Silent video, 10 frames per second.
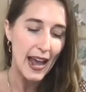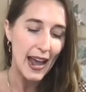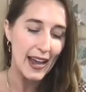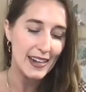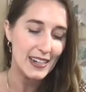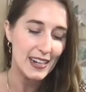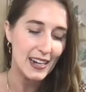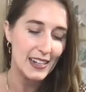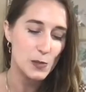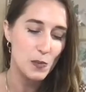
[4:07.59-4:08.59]
And
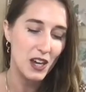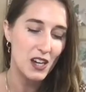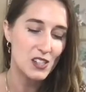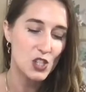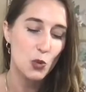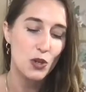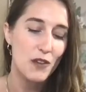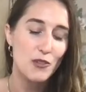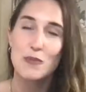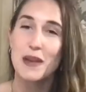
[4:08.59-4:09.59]
it's because you were
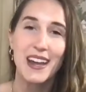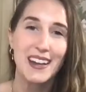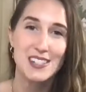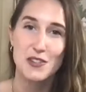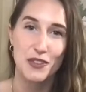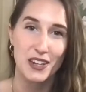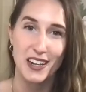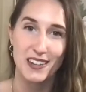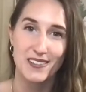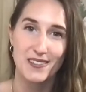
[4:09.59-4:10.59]
never made to fit
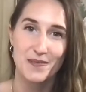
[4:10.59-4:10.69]
in.